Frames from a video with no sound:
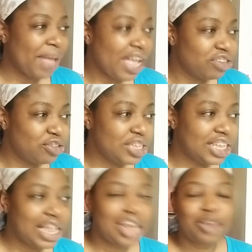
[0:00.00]
actually
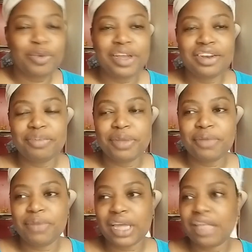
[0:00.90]
glad I waited a
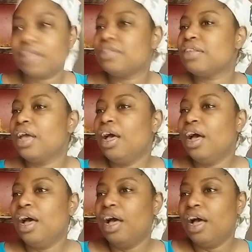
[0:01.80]
bit because
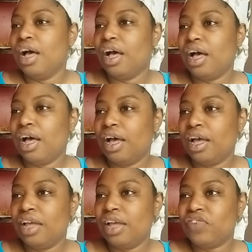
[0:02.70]

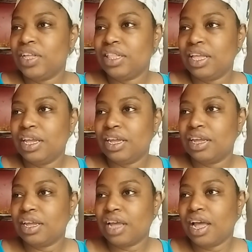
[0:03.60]
I feel like
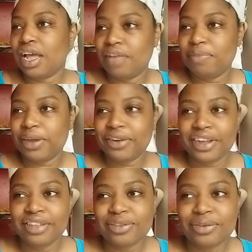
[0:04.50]
I have better
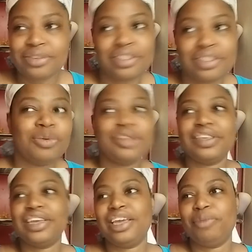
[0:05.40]
answers than the ones
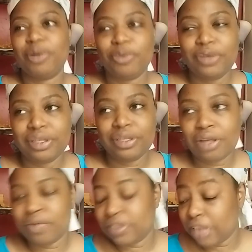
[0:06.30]
I came up with
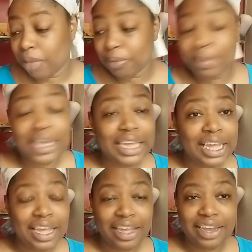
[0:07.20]
off the top of my
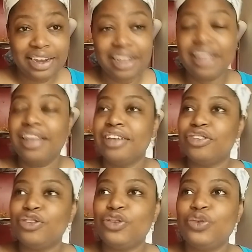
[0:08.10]
head
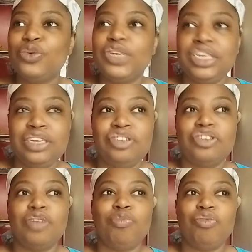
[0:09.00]
to
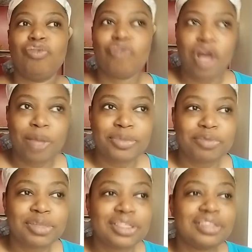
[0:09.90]
each prompt.
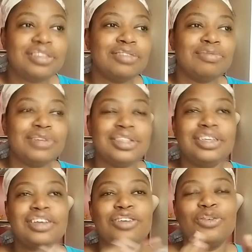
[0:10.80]
But this is a
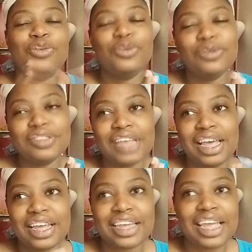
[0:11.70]
really cool
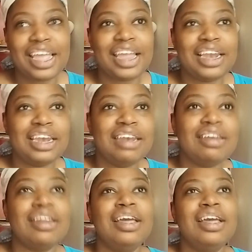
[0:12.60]
tag, and